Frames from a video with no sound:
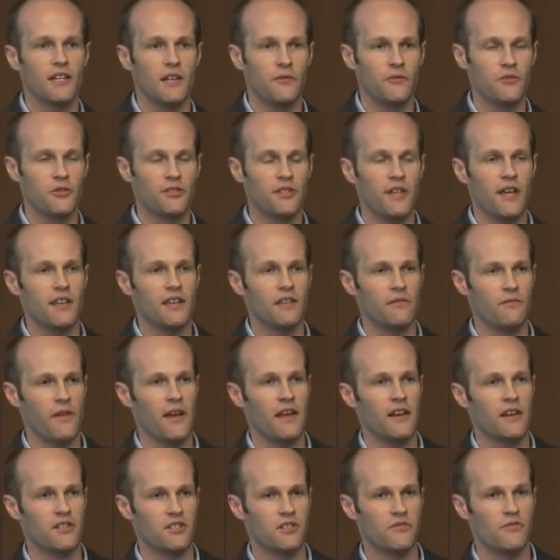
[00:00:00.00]
if you take
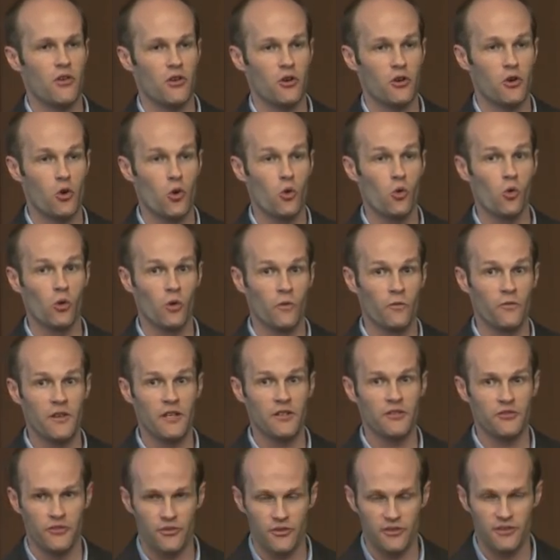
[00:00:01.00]
advantage of our cool
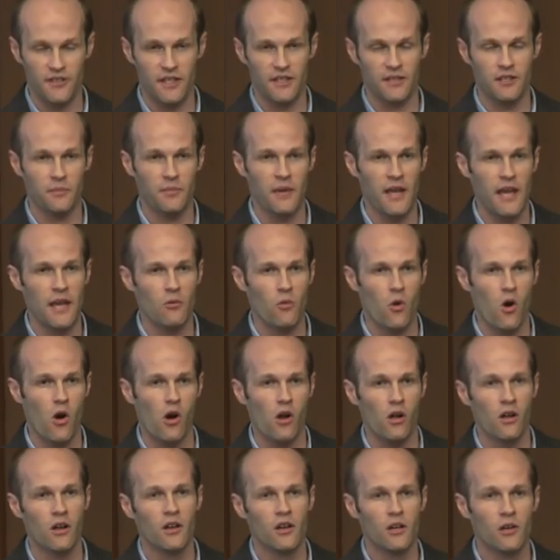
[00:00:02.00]
features like the
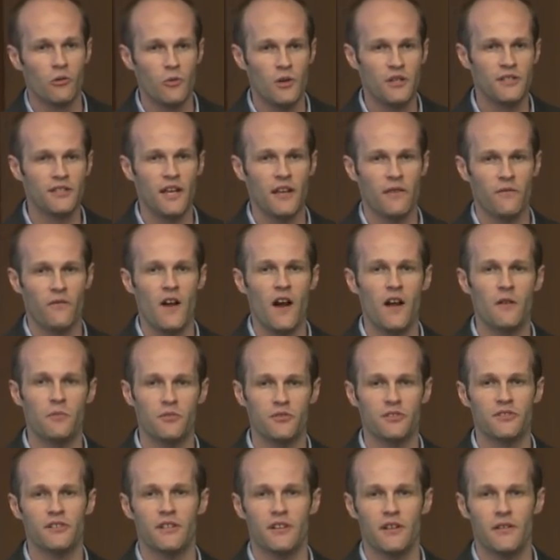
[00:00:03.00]
paywall, we take
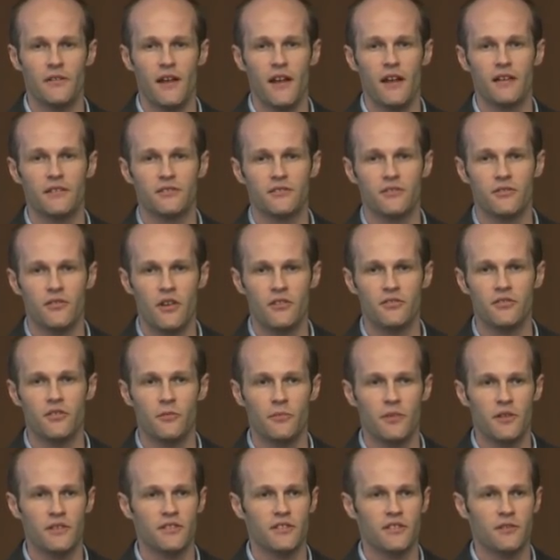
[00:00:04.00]
5% of that. So that's our
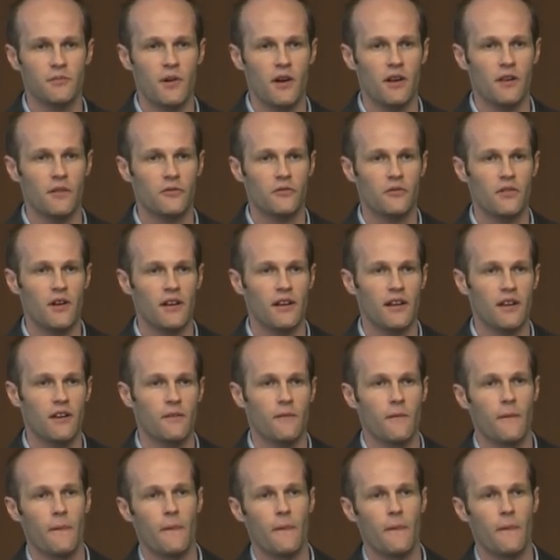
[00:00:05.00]
business model for right now.